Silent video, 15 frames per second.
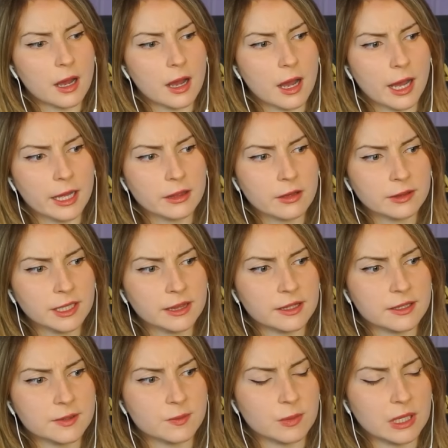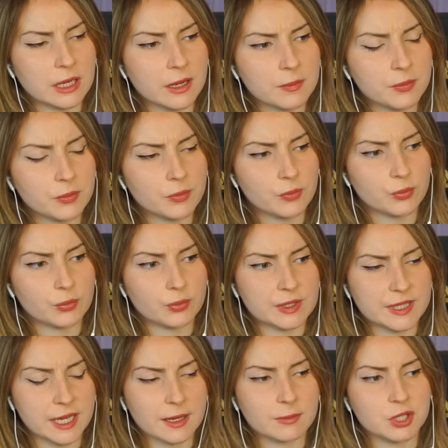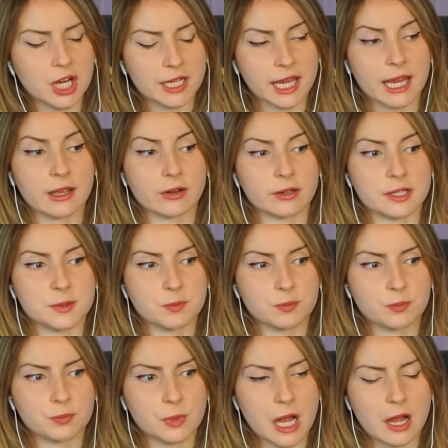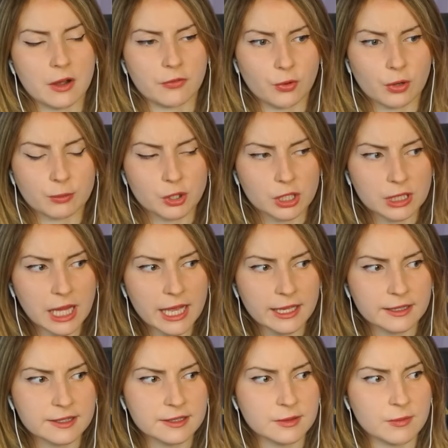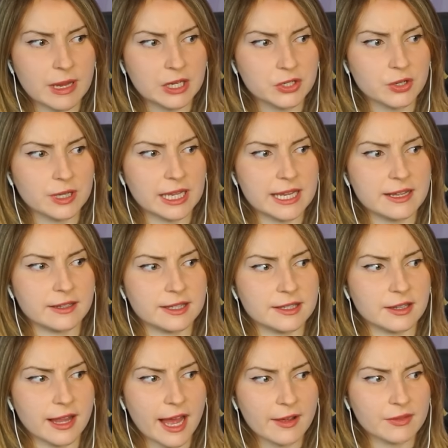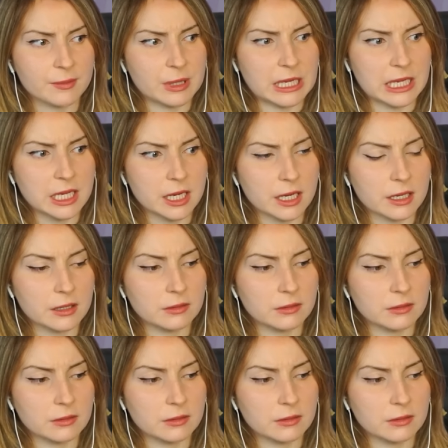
I thought that this meetup was him checking in on his former clients to make sure that he could still have them in a year.